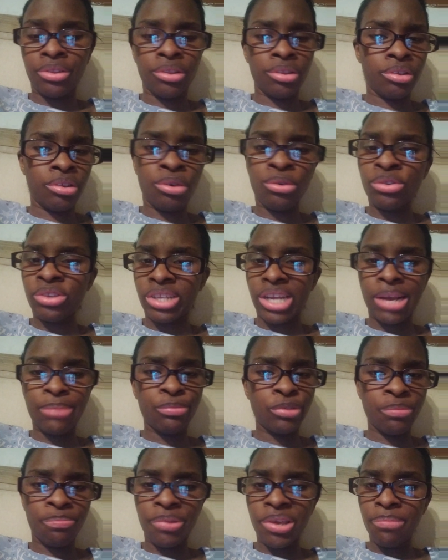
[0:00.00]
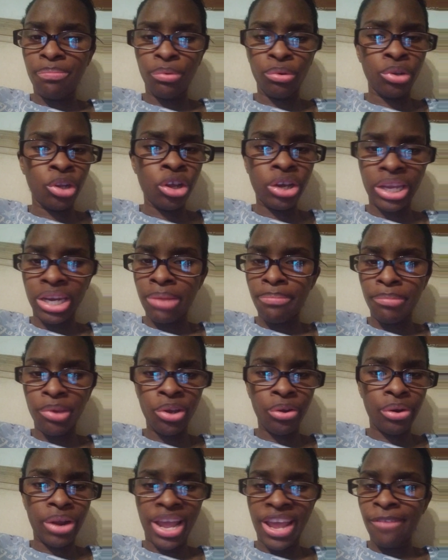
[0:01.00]
Those types of people look in the
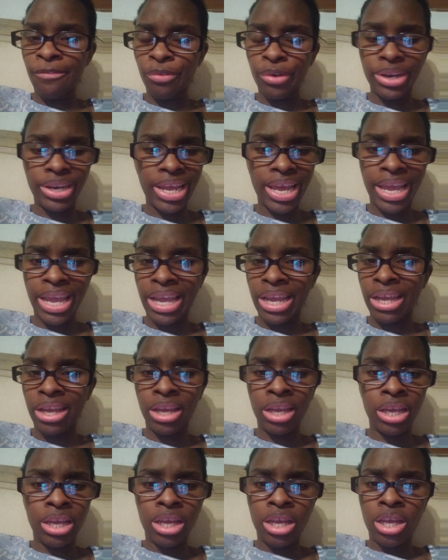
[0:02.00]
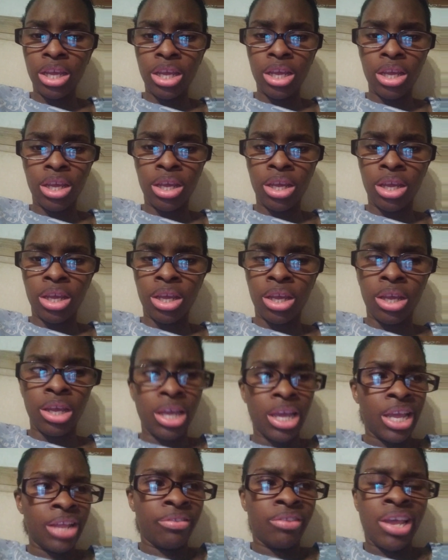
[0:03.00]
mirror every day,
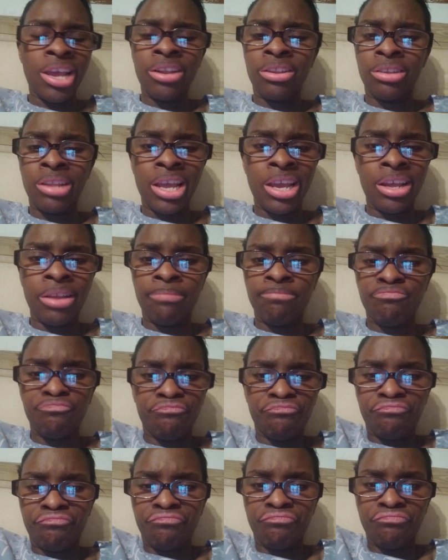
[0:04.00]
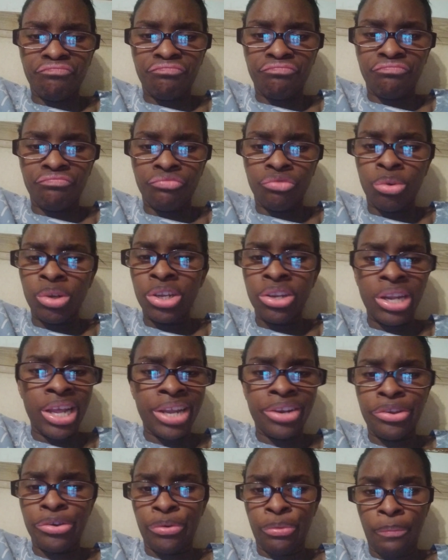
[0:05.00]
and they what
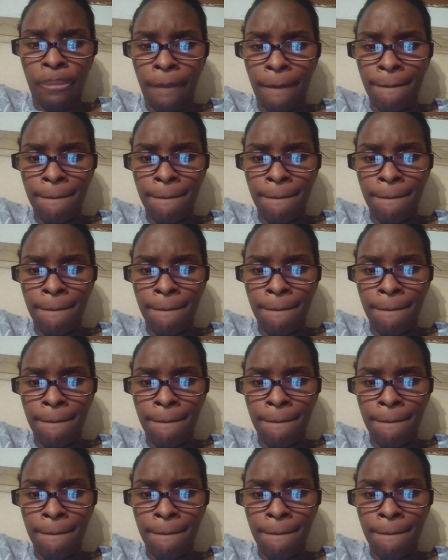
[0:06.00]
do?